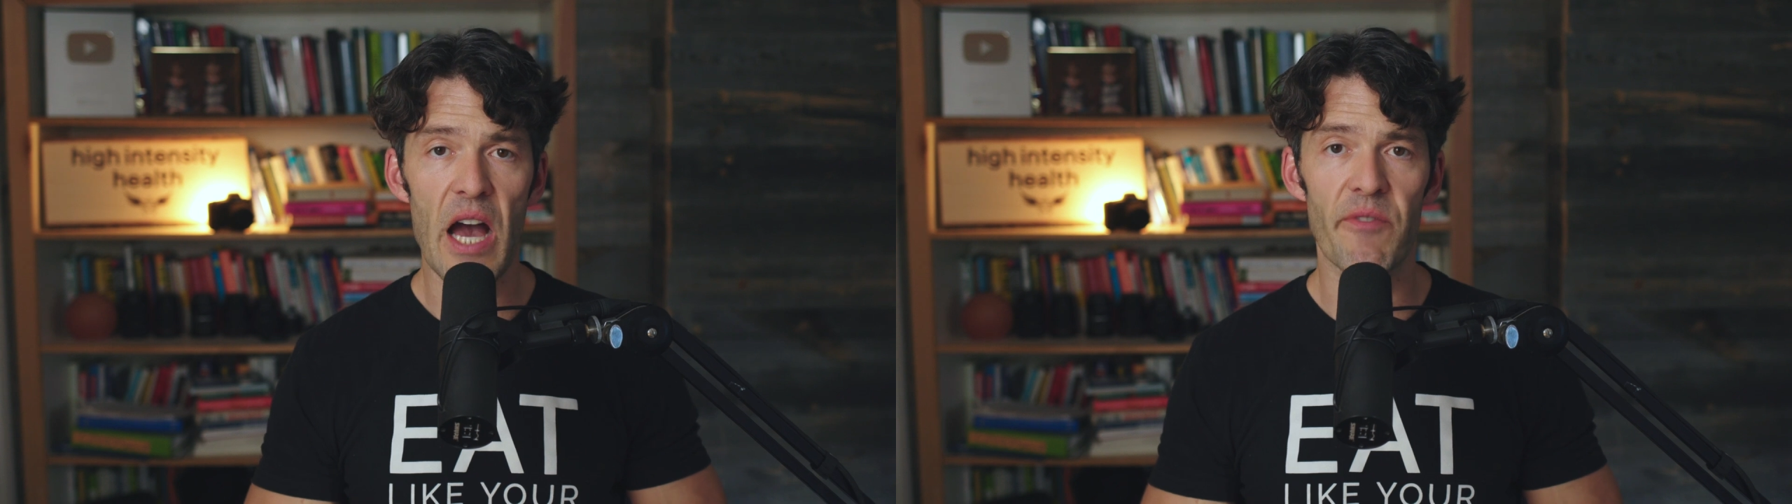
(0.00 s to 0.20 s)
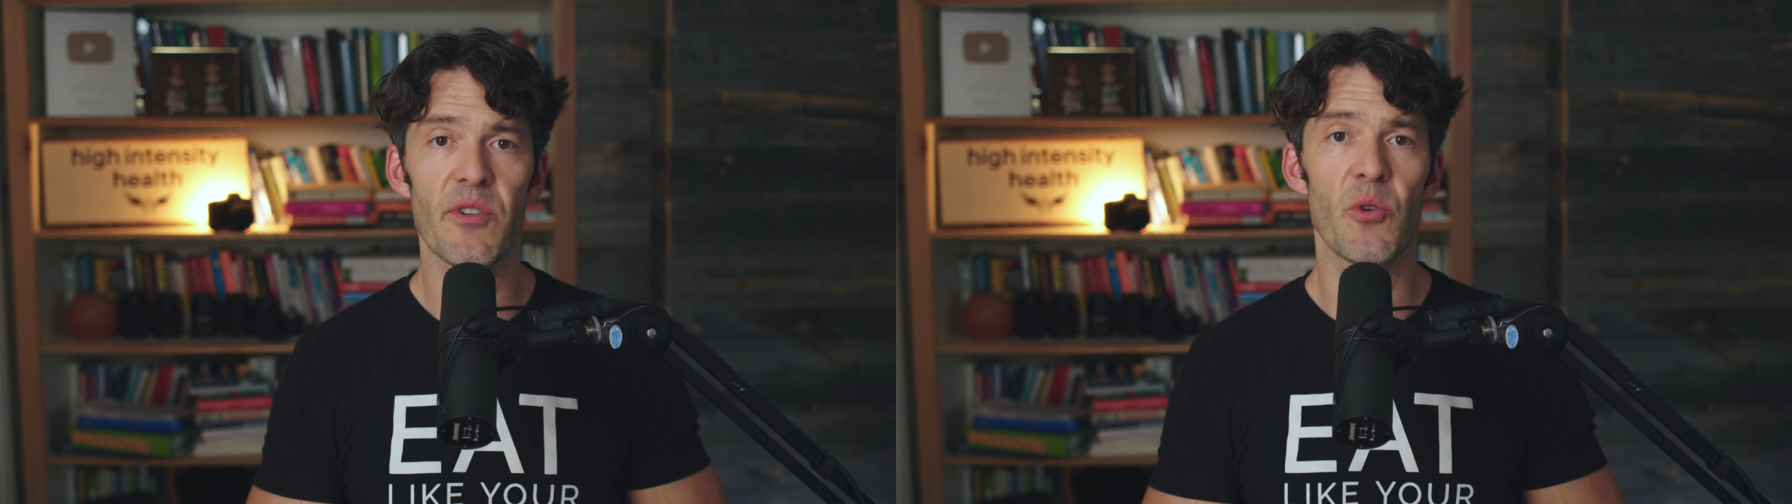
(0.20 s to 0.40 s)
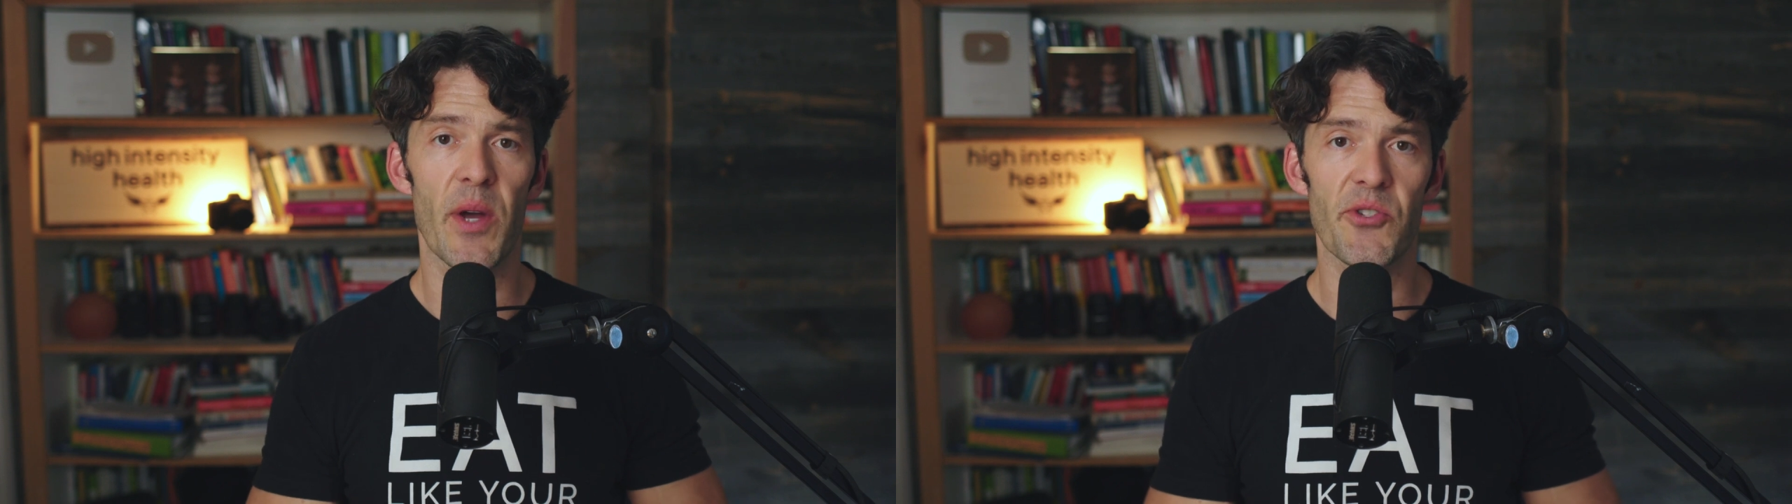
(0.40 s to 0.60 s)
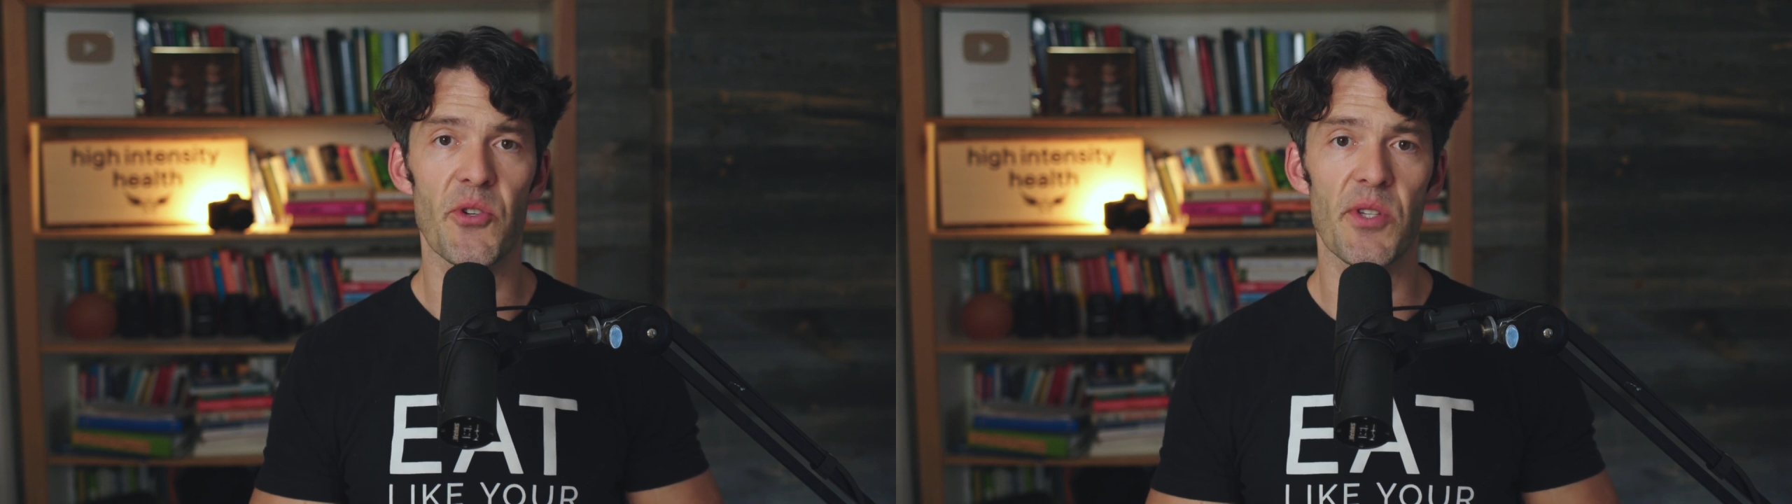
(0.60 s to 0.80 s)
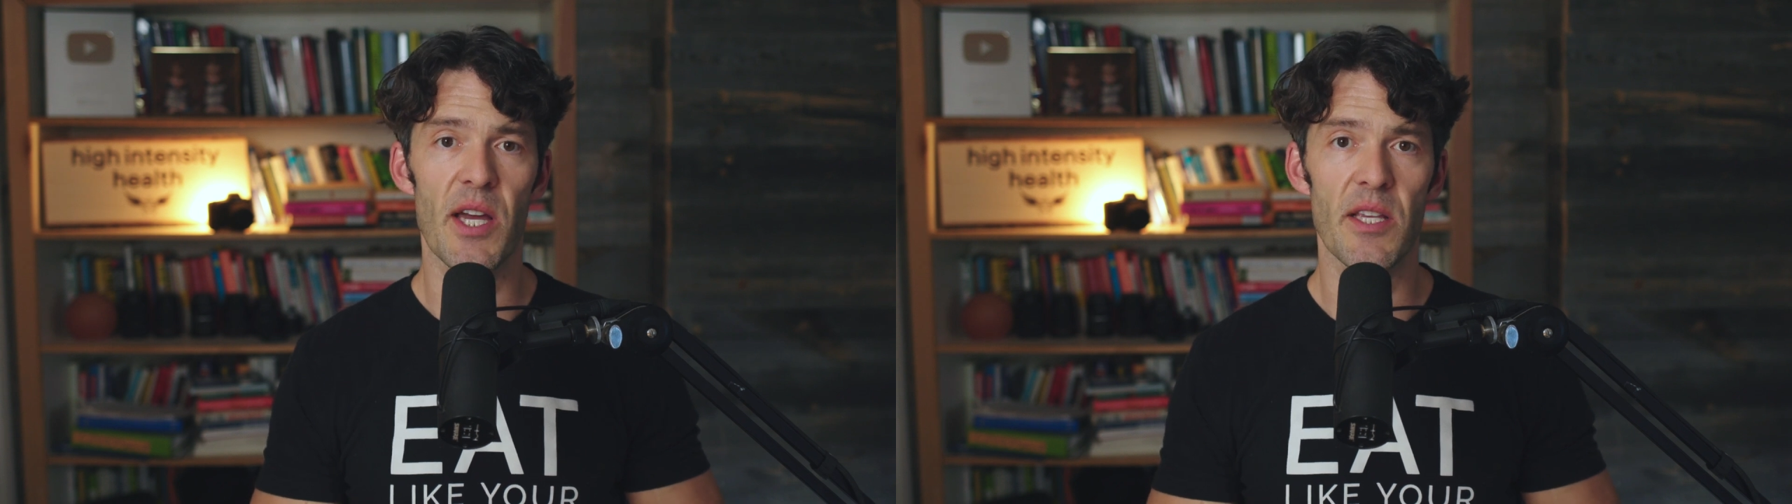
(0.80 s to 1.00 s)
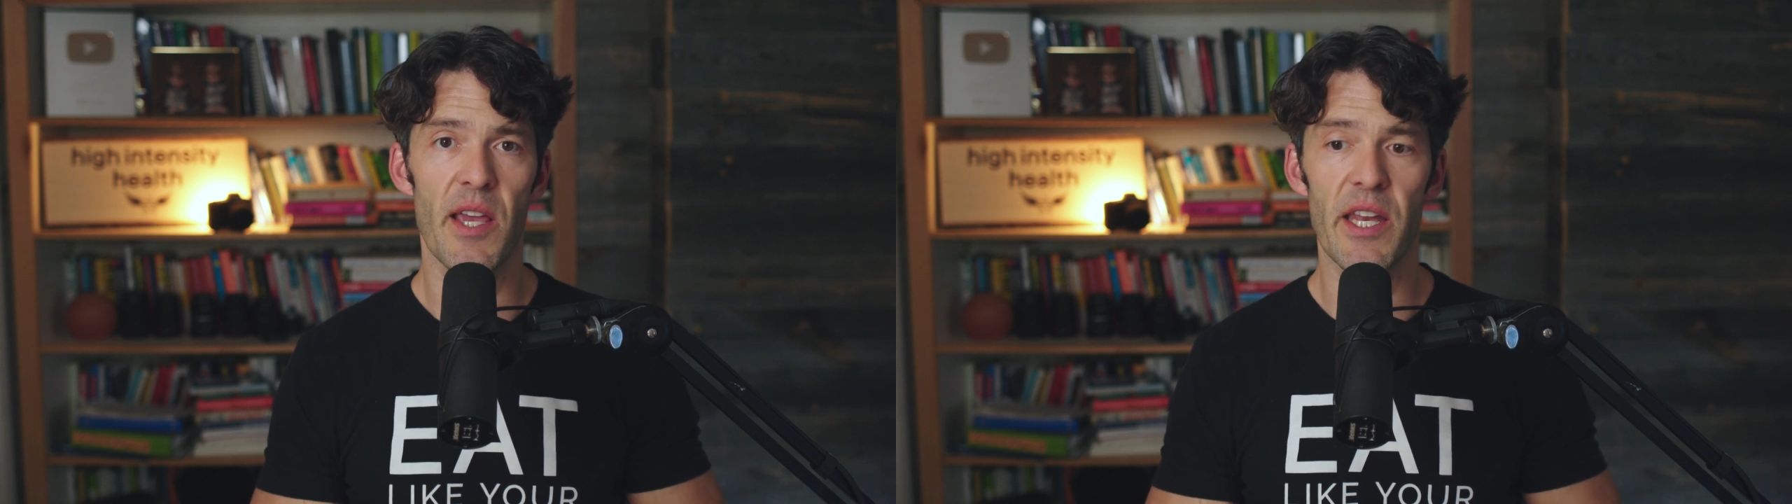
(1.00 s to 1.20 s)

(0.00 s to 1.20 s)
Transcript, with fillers: after you exercise.